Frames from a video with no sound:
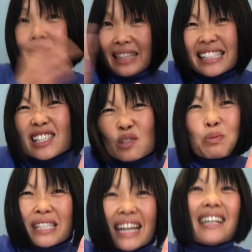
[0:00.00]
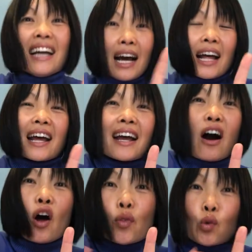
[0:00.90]
Let's just pretend
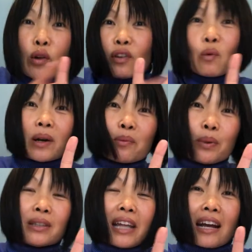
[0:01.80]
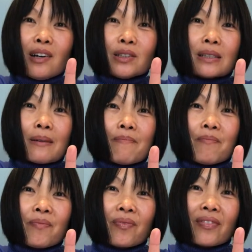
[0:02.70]
all 3 of you want to build Legos
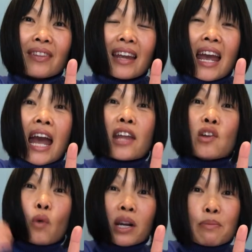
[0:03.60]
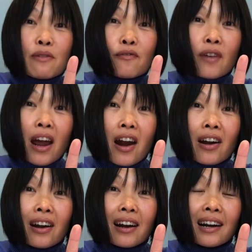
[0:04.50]
and you want to be fair
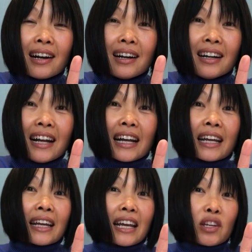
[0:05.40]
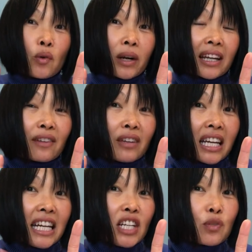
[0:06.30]
and you want to give
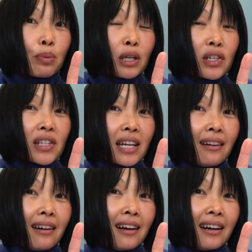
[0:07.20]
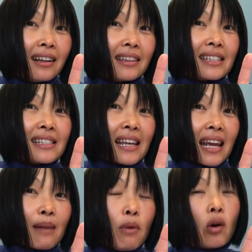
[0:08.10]
each person the
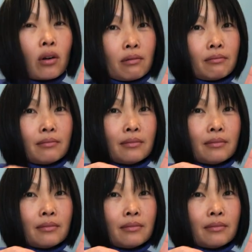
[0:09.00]
same, or